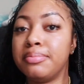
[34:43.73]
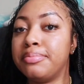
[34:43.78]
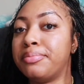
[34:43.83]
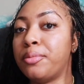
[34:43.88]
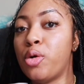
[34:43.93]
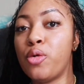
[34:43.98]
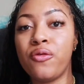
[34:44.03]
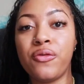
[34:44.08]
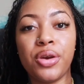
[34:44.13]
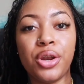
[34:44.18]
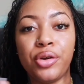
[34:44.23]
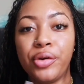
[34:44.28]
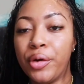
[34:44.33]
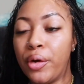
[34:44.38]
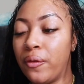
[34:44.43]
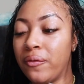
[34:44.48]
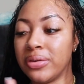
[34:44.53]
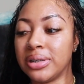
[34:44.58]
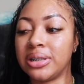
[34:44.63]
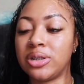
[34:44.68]
moving and
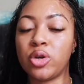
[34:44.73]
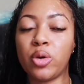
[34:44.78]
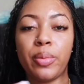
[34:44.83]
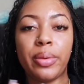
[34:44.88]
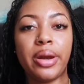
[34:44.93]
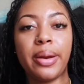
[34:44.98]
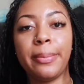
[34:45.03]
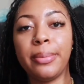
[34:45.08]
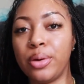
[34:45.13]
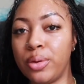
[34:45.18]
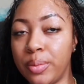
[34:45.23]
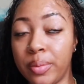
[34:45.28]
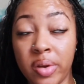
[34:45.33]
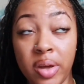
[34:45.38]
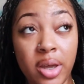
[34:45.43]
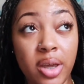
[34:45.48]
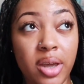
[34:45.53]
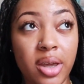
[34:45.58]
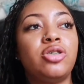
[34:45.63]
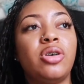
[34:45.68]
grooving zooming and booming
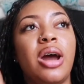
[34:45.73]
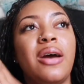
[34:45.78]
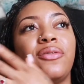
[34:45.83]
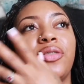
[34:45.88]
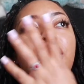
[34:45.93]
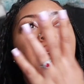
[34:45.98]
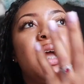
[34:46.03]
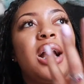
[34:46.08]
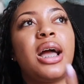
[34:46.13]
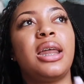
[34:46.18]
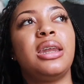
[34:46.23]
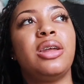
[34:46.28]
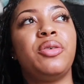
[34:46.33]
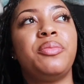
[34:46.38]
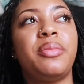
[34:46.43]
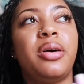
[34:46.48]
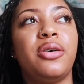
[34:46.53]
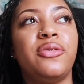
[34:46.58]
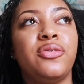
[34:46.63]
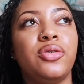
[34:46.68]
so after i got
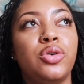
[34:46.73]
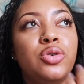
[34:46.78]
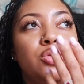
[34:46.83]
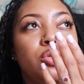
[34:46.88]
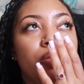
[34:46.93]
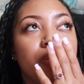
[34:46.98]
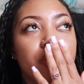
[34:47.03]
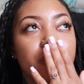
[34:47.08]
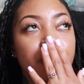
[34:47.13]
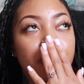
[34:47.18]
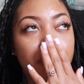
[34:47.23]
done my food